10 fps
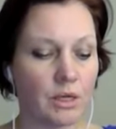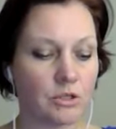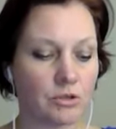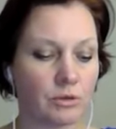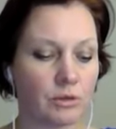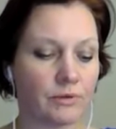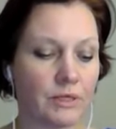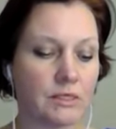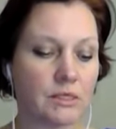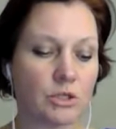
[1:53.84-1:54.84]
Internal
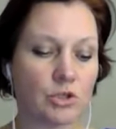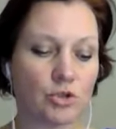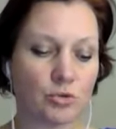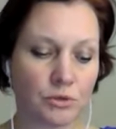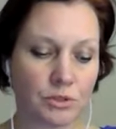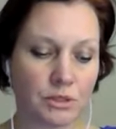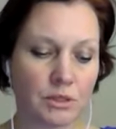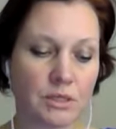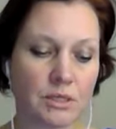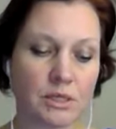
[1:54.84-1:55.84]
validity ensures that
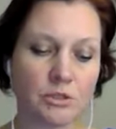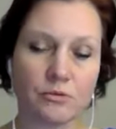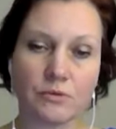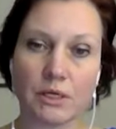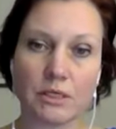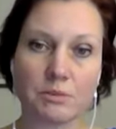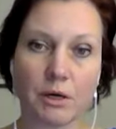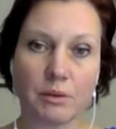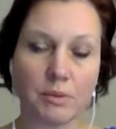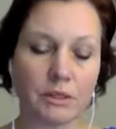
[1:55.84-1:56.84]
the results of the
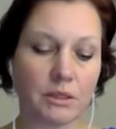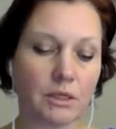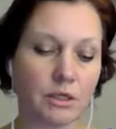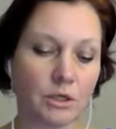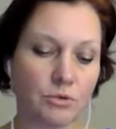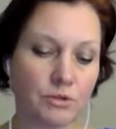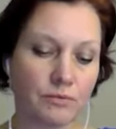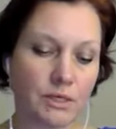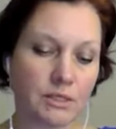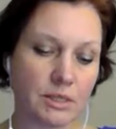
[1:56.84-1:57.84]
experiment
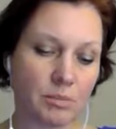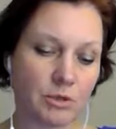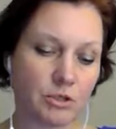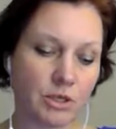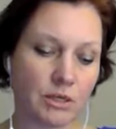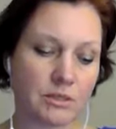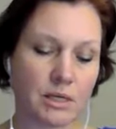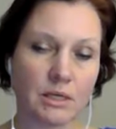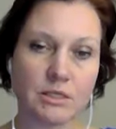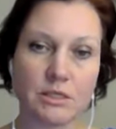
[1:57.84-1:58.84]
conclusively establish the
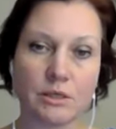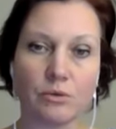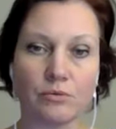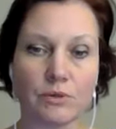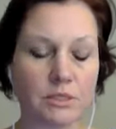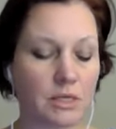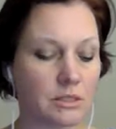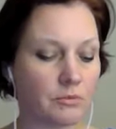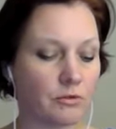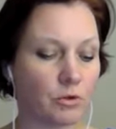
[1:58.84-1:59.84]
causality of the
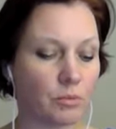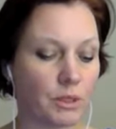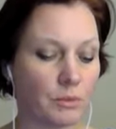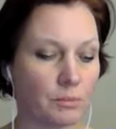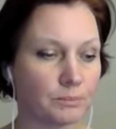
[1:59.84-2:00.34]
studied phenomenon.